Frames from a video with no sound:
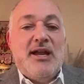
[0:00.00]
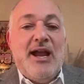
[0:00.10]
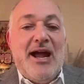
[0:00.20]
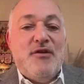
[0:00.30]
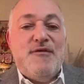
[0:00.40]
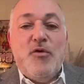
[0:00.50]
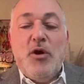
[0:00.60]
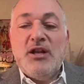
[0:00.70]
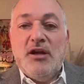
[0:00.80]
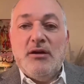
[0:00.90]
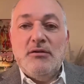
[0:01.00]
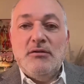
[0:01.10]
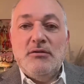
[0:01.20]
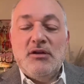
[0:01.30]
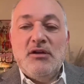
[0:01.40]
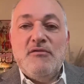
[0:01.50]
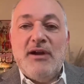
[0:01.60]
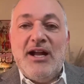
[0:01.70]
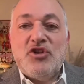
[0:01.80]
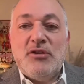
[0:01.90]
California,
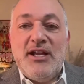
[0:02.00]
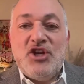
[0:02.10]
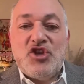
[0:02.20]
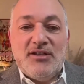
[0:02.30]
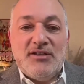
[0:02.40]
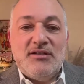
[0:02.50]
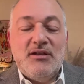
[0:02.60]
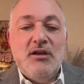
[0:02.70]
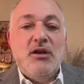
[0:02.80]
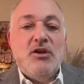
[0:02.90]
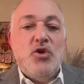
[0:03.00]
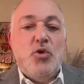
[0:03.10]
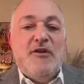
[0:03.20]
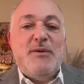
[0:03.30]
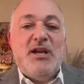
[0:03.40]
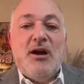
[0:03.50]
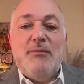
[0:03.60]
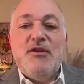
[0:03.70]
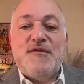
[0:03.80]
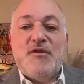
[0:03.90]
congratulations. You have
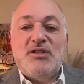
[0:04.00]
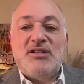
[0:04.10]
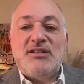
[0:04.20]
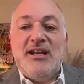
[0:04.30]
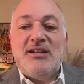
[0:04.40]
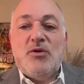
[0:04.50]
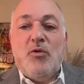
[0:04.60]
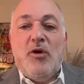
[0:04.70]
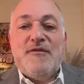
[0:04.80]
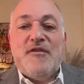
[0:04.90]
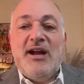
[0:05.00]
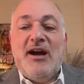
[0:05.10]
become the first state to offer